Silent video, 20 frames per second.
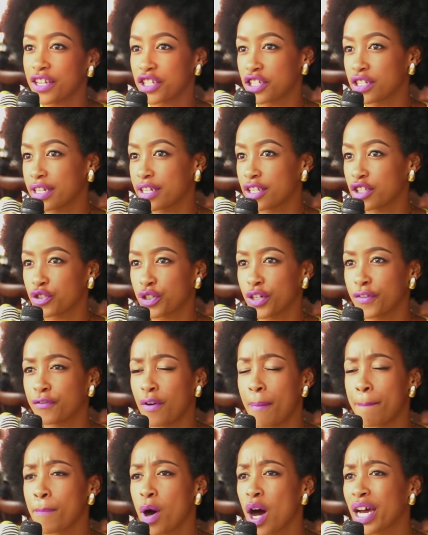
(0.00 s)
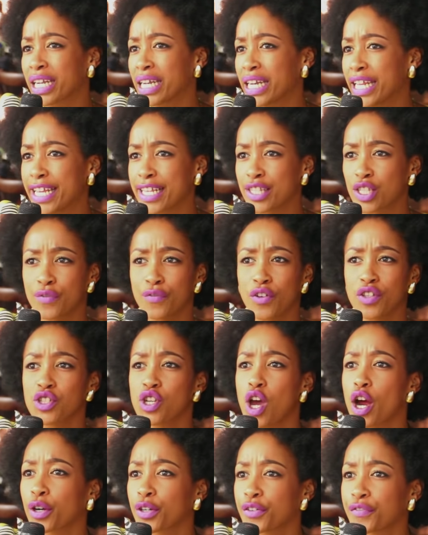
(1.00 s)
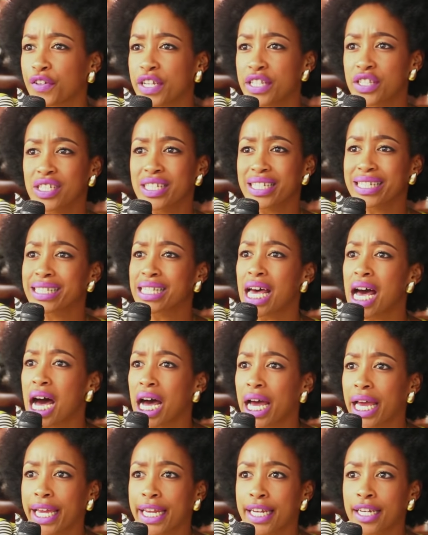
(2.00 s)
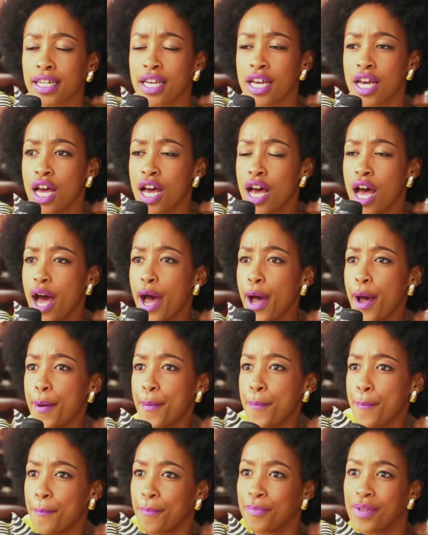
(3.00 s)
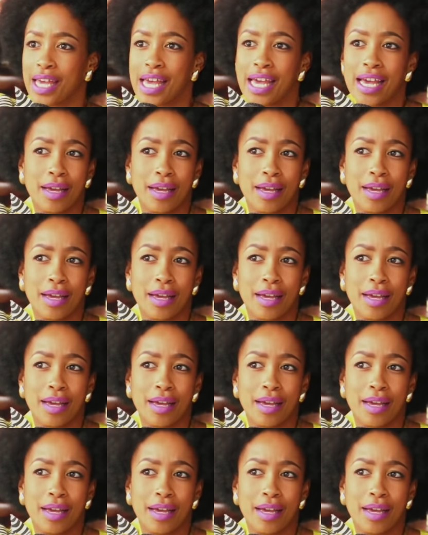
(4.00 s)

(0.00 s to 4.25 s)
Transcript: the fashion industry from modeling to photography to design, um,